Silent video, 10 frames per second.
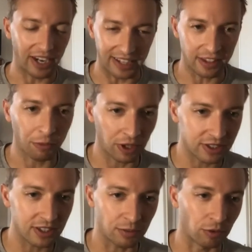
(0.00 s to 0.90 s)
I think we're going to
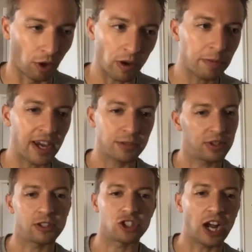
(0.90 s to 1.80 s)
see some growing pains with
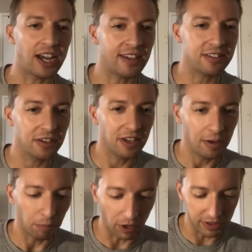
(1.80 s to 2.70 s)
the Giants,
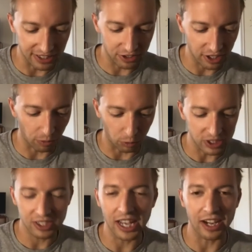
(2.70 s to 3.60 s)
but this year will
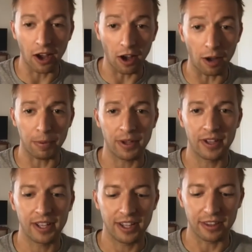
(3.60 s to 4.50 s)
set up
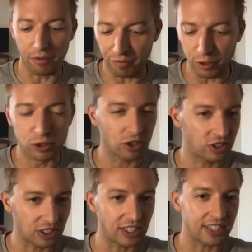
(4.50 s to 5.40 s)
the future
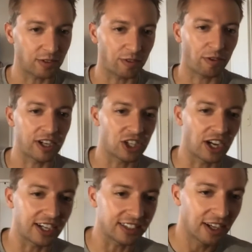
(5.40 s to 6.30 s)
success of the
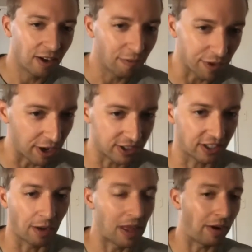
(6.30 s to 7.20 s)
franchise for years to
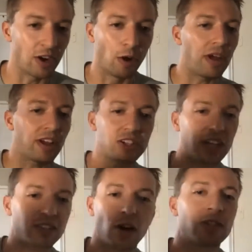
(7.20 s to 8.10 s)
come. Now, I know
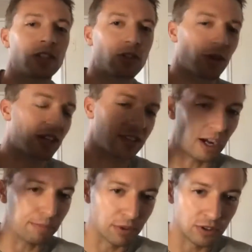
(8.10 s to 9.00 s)
Belichick's coaching tree has
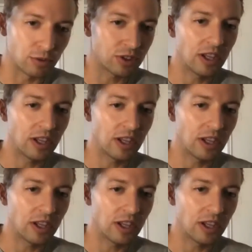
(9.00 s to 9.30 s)
not produced